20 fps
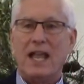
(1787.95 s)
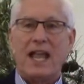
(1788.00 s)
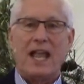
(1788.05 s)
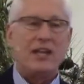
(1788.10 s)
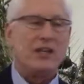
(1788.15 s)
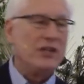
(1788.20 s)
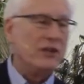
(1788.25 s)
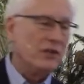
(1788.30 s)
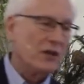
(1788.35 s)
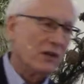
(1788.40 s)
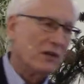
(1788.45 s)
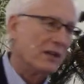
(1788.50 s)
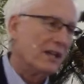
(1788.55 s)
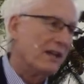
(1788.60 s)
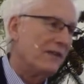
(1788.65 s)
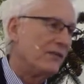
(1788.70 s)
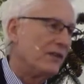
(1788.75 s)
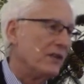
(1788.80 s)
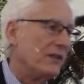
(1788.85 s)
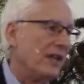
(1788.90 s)
And you don't
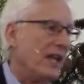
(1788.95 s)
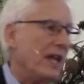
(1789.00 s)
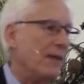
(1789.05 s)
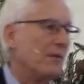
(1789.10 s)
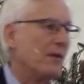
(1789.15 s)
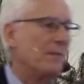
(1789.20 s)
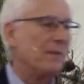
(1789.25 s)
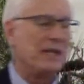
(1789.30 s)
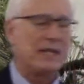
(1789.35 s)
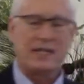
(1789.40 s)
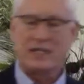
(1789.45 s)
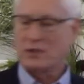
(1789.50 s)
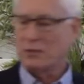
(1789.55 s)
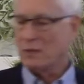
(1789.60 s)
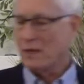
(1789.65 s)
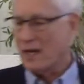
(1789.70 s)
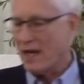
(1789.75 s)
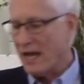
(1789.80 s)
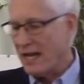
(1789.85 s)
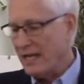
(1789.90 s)
love your neighbor because
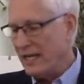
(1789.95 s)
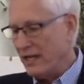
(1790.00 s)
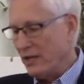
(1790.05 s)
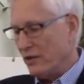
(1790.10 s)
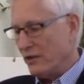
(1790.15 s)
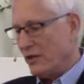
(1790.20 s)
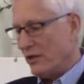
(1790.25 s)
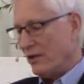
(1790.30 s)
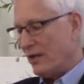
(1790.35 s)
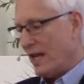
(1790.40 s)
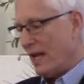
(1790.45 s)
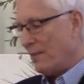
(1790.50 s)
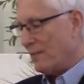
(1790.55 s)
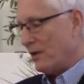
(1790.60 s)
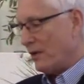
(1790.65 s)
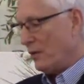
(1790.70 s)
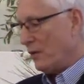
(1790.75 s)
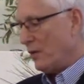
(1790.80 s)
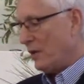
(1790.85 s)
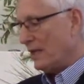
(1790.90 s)
when I heal your
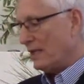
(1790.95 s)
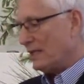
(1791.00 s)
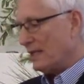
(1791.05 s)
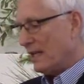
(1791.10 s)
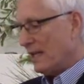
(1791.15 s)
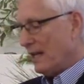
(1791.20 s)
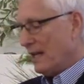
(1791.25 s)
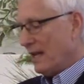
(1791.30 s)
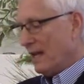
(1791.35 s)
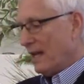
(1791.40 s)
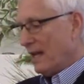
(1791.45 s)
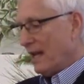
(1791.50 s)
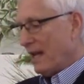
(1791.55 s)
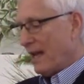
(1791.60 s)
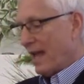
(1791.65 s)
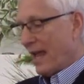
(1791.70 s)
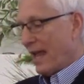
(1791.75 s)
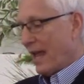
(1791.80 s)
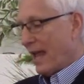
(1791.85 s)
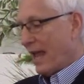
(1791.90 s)
neighbor who is
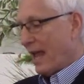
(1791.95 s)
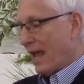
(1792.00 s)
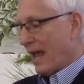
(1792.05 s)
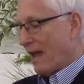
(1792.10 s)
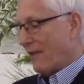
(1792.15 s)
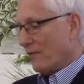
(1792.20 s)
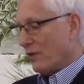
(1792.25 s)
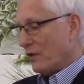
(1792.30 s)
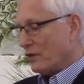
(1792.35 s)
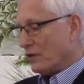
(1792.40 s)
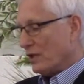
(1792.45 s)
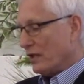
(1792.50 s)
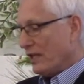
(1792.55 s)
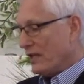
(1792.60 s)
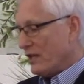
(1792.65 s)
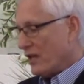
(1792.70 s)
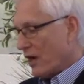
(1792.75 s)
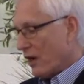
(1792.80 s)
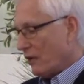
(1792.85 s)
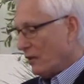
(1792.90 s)
at
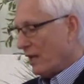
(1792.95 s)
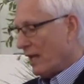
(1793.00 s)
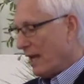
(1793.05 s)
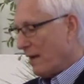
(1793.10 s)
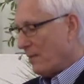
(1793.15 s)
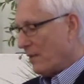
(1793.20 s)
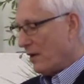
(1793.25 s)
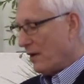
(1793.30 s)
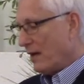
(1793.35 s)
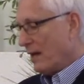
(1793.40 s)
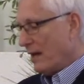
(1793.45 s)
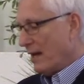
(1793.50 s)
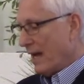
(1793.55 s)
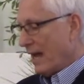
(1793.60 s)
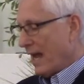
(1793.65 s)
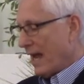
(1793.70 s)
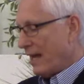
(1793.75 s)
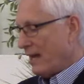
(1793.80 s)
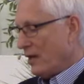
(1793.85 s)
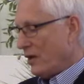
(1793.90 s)
virtually no labor
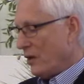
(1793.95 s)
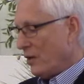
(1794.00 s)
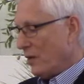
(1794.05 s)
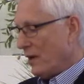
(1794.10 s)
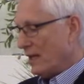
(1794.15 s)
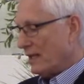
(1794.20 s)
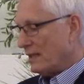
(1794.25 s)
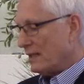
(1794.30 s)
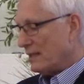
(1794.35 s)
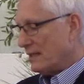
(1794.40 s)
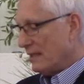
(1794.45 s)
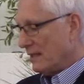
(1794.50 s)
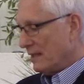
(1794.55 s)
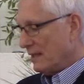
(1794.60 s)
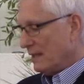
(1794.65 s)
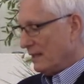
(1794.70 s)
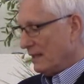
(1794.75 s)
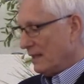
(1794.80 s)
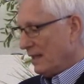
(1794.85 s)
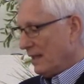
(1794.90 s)
and who is
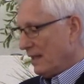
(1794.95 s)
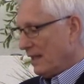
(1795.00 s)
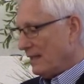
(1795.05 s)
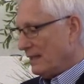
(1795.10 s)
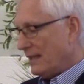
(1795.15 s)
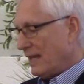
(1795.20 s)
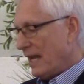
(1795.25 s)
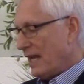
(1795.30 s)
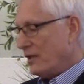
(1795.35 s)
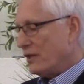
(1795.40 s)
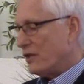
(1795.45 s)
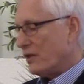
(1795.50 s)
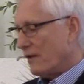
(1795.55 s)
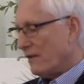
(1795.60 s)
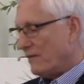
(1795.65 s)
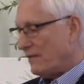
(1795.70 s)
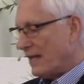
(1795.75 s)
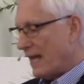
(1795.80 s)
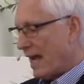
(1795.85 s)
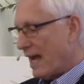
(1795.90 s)
in danger
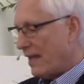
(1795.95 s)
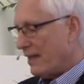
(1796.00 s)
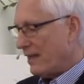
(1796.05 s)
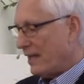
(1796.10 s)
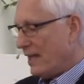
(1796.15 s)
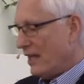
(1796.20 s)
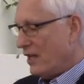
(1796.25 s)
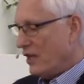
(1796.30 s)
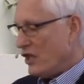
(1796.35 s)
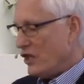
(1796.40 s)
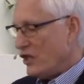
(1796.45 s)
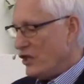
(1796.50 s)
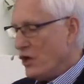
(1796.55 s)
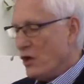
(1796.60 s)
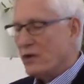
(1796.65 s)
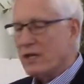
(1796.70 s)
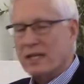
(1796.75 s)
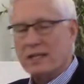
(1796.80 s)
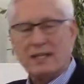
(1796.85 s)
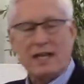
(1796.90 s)
of death,
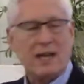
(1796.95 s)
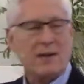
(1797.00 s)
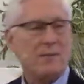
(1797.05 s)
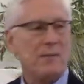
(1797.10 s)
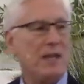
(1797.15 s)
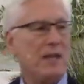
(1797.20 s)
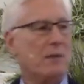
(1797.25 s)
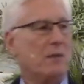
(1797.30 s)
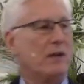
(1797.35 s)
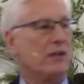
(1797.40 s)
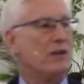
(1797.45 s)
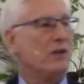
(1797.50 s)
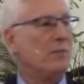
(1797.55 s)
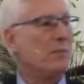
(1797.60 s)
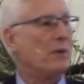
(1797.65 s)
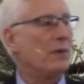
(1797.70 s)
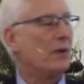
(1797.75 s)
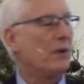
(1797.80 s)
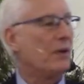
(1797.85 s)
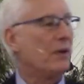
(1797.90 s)
you condemn me while you
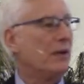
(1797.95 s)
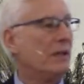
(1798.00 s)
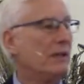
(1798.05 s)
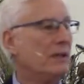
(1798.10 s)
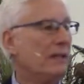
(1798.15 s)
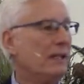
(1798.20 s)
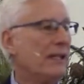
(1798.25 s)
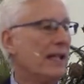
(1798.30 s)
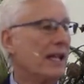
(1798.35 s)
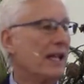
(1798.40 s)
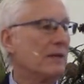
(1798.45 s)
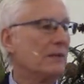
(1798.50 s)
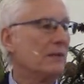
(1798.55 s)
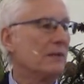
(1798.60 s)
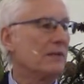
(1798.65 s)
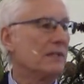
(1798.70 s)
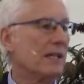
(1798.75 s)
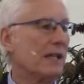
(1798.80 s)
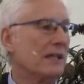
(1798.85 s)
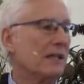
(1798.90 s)
pull the
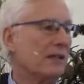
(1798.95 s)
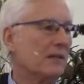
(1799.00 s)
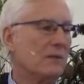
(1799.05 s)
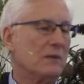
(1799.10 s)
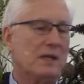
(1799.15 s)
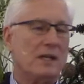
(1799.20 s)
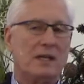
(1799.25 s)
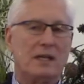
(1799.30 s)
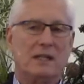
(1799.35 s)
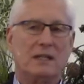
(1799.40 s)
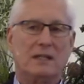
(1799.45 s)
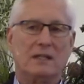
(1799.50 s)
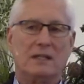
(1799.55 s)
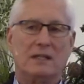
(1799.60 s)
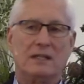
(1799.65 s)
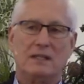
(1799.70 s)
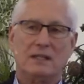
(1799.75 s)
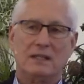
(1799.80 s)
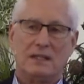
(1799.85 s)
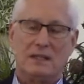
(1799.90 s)
animals out of the well
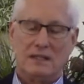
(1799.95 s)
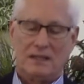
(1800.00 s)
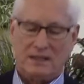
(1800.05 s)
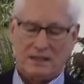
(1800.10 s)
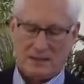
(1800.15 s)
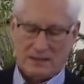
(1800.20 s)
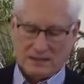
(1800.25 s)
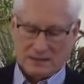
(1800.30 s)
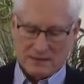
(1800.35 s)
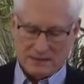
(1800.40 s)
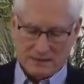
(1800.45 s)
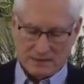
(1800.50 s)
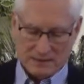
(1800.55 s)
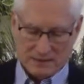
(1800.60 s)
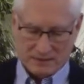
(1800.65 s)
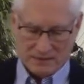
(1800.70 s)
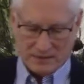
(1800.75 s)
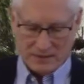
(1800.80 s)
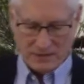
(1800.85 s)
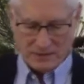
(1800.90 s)

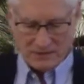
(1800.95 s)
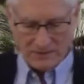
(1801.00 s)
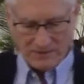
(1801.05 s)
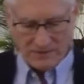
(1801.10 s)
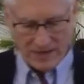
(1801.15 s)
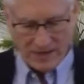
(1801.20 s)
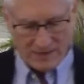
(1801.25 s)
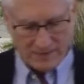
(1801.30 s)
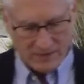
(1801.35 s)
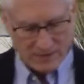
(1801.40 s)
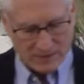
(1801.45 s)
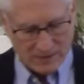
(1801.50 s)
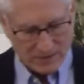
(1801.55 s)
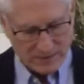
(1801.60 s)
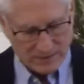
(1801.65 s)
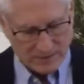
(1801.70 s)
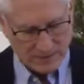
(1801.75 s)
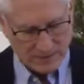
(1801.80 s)
to your favor.